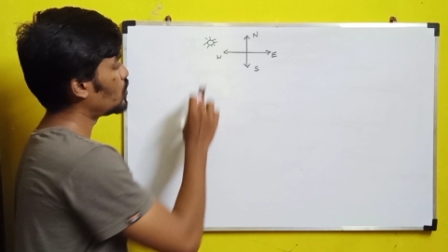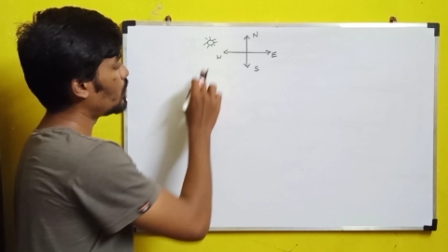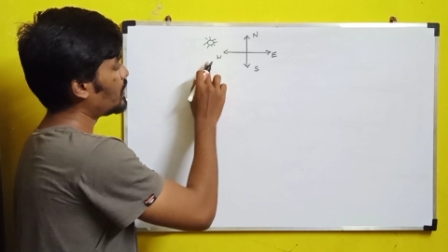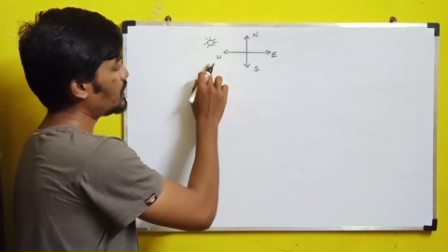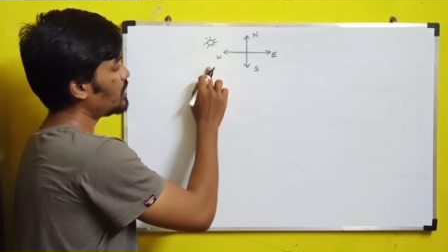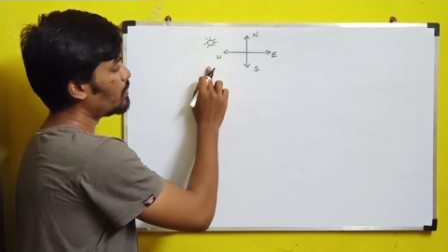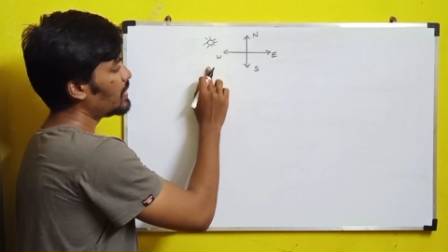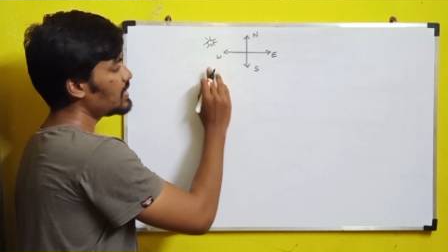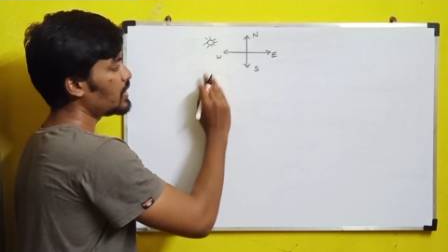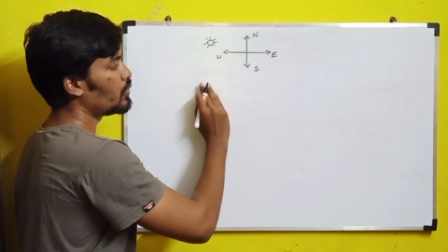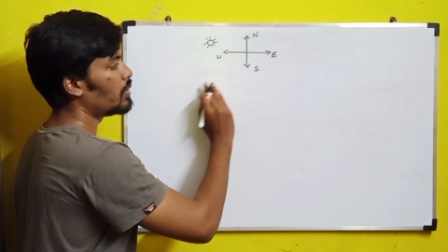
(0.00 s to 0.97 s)
So west
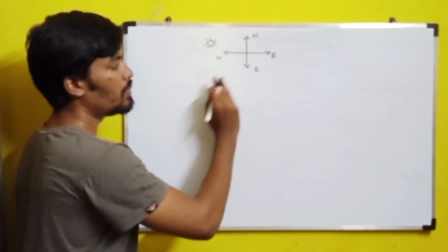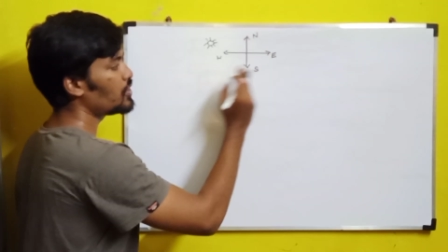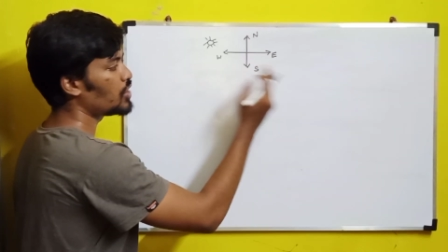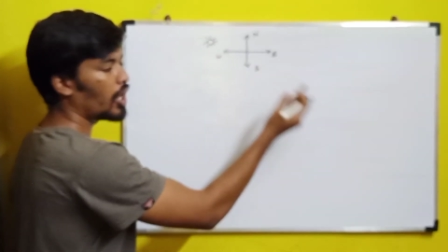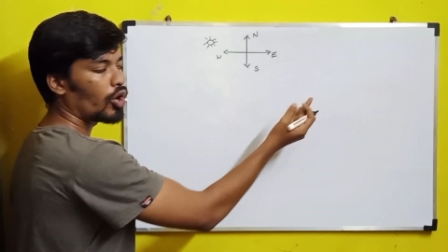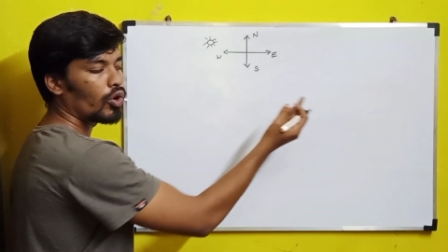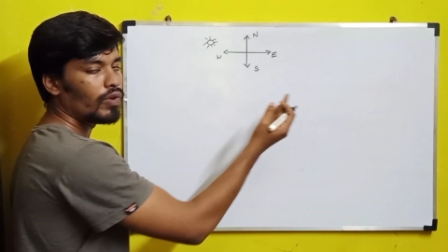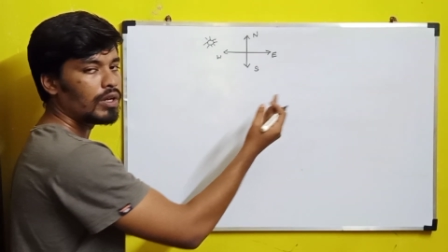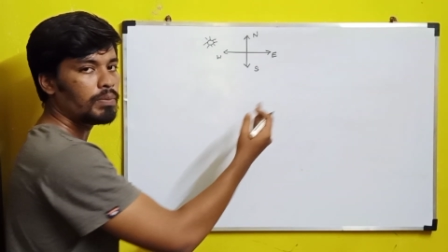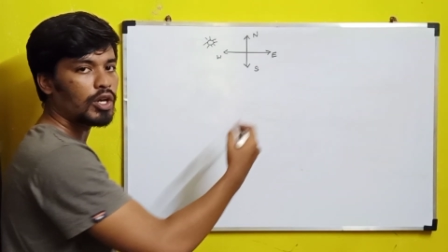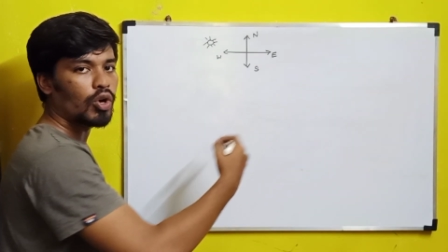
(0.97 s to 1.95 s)
means it will be shadow
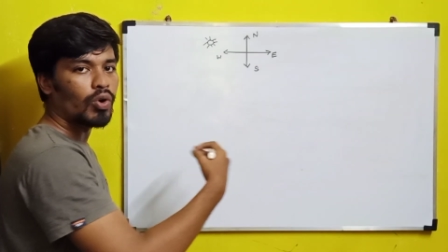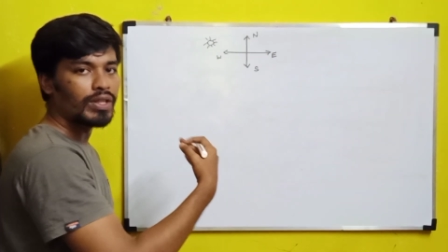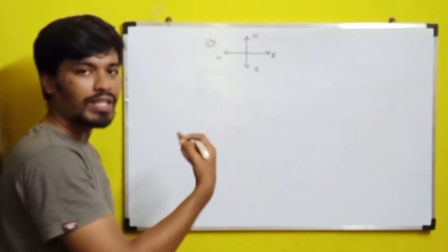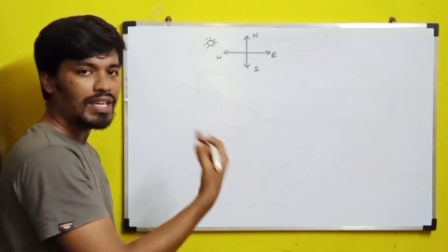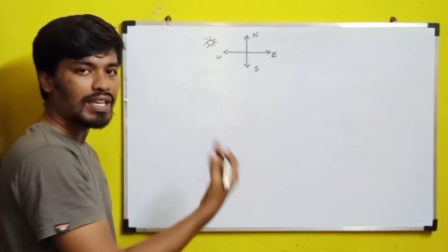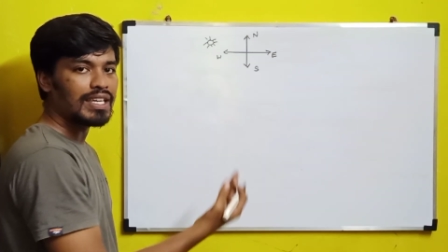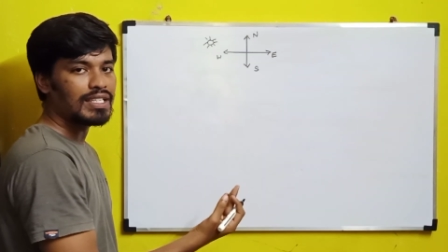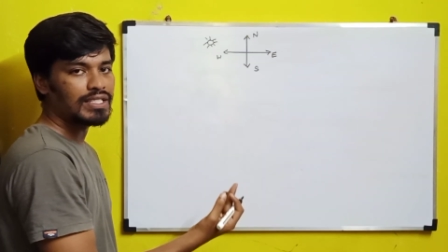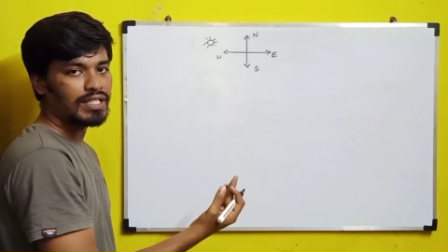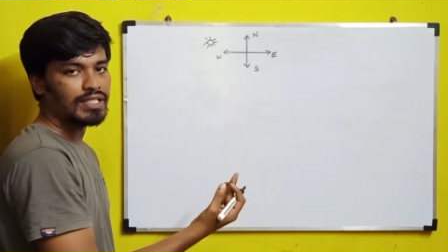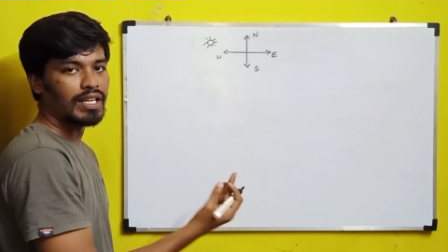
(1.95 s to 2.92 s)
will be on the
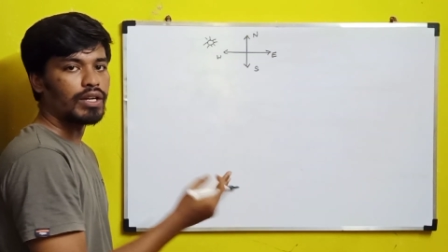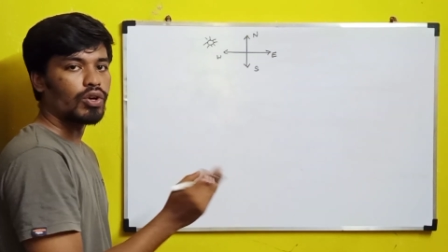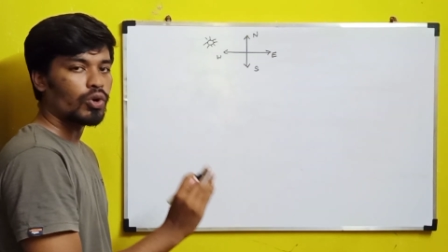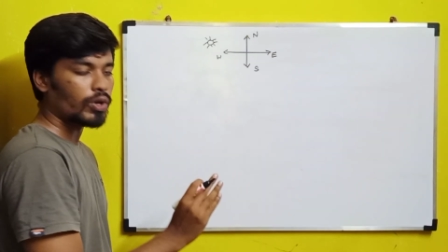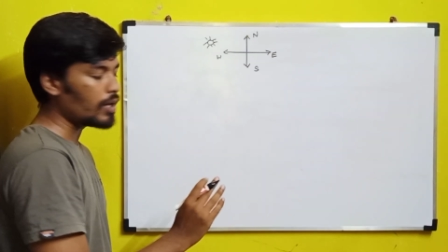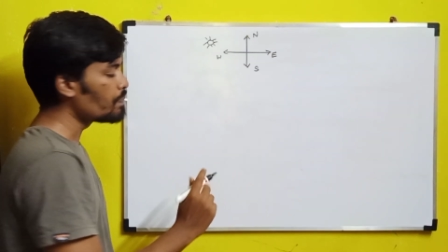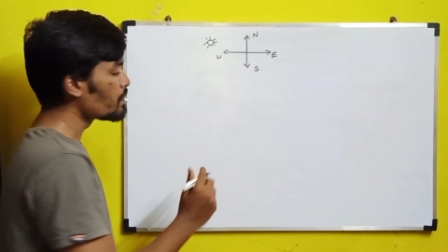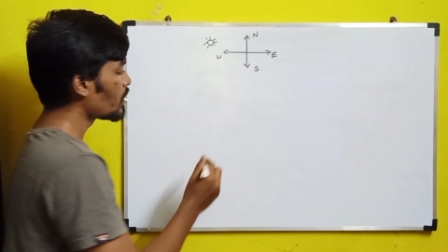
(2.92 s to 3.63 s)
east side. Okay.